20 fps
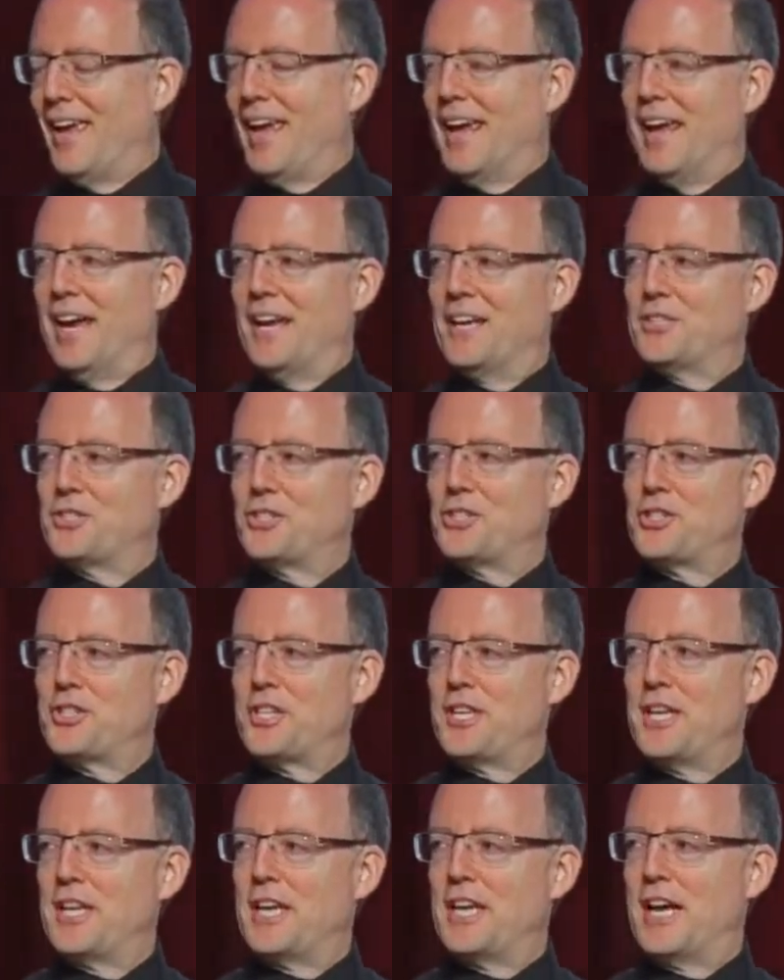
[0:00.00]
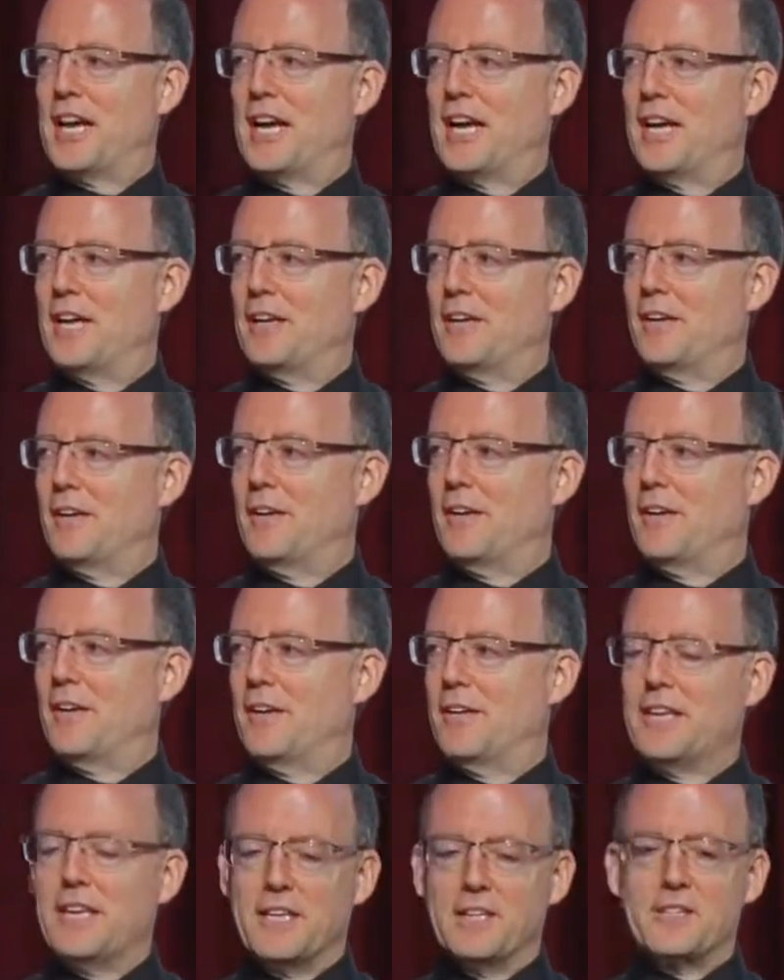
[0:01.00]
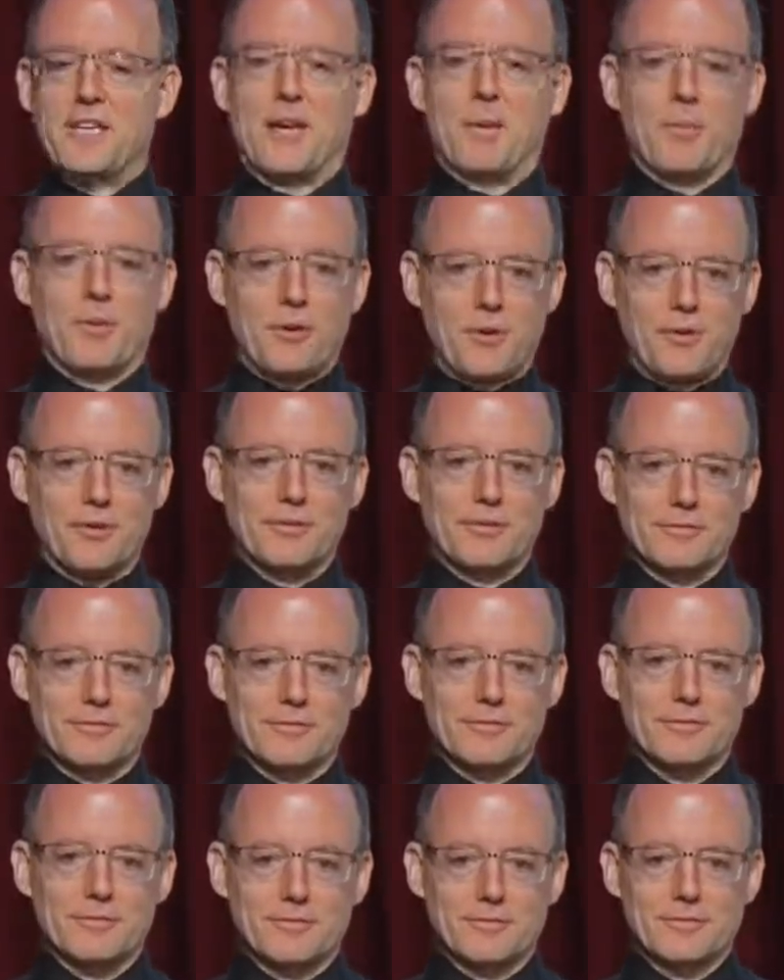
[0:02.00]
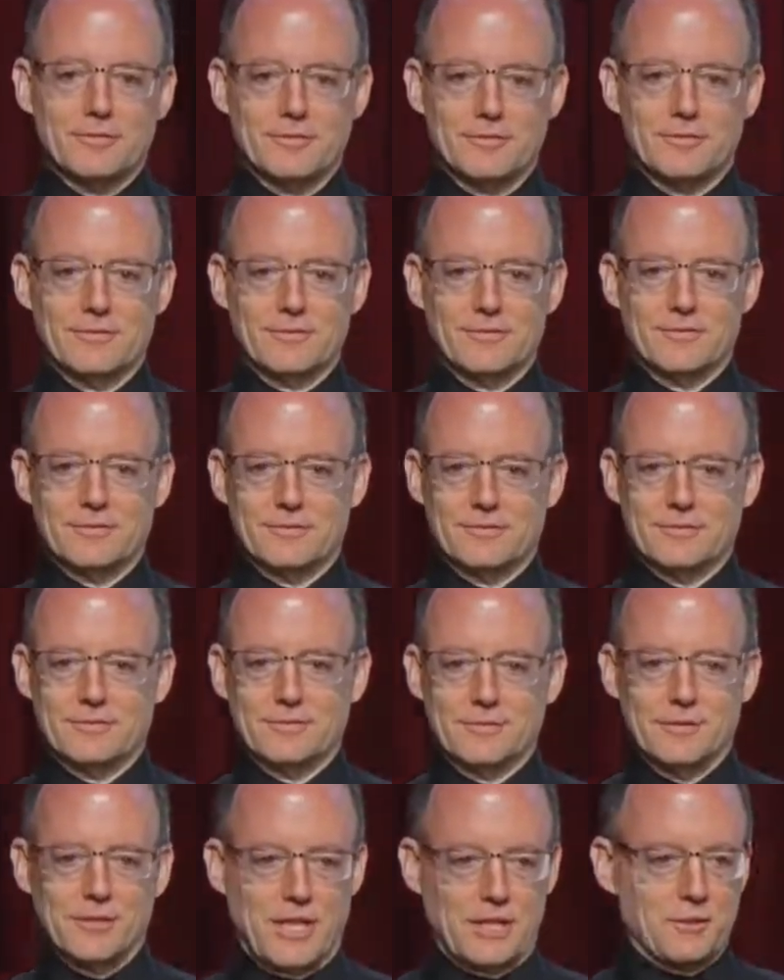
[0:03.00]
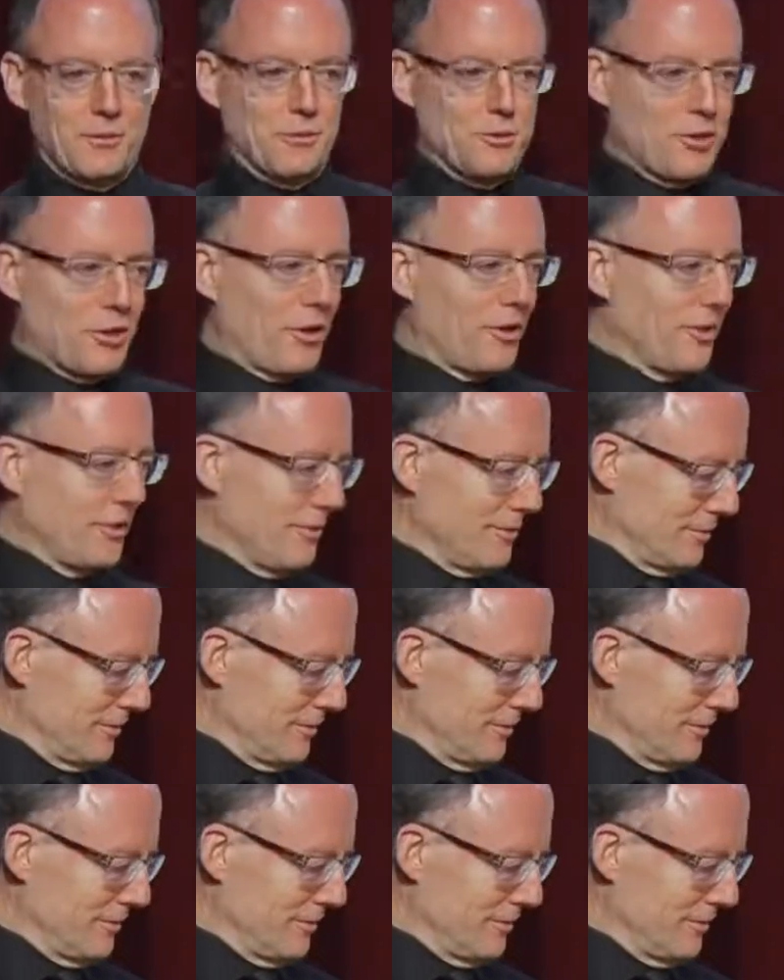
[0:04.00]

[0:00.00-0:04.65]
and he examined her, checked her chart.